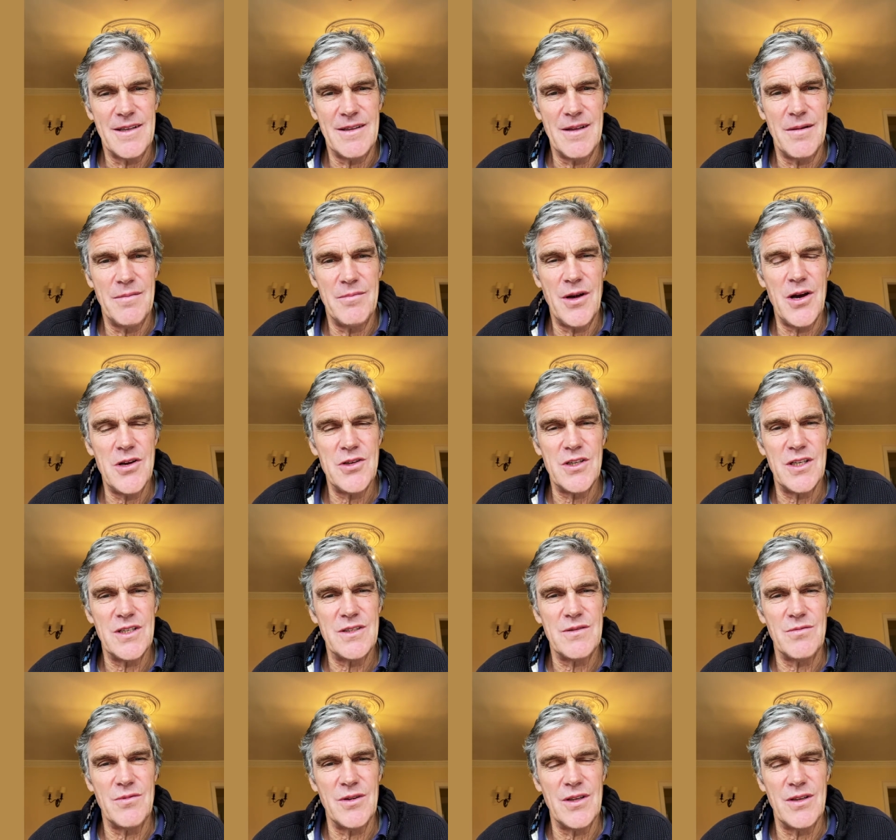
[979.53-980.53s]
uh,
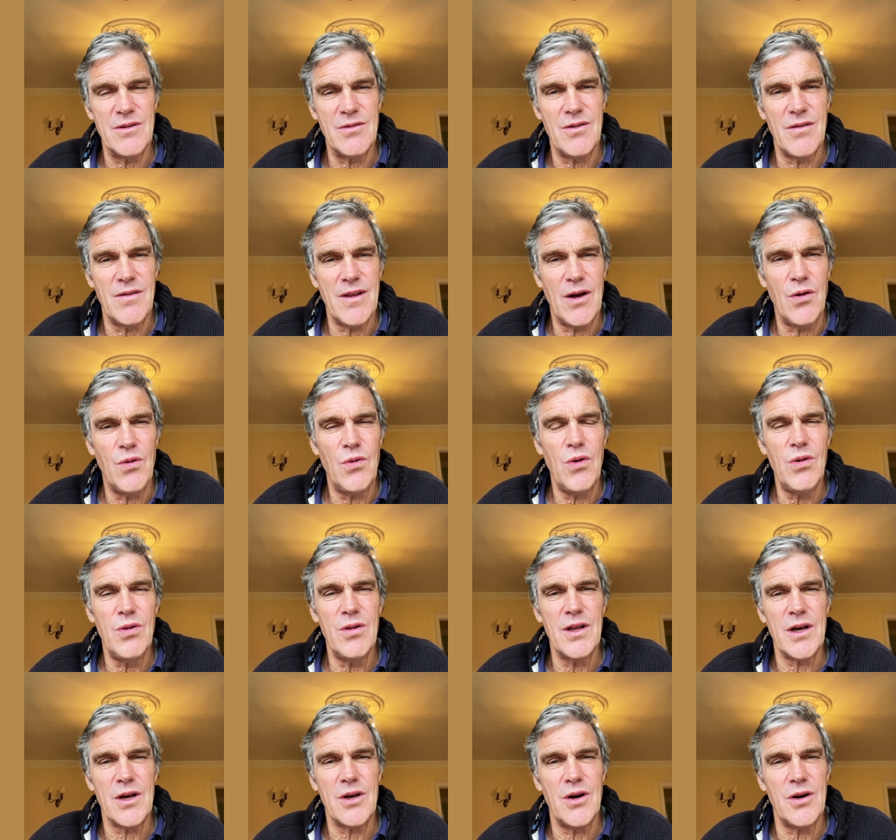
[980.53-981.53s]
Moses, with all of that, all
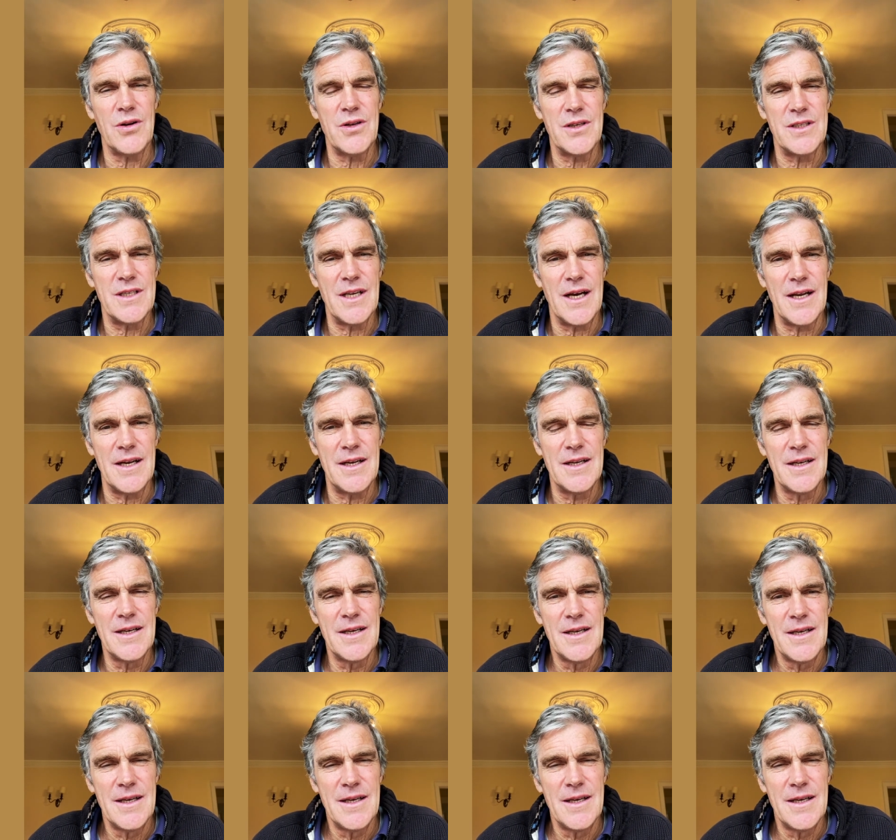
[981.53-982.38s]
that God had done?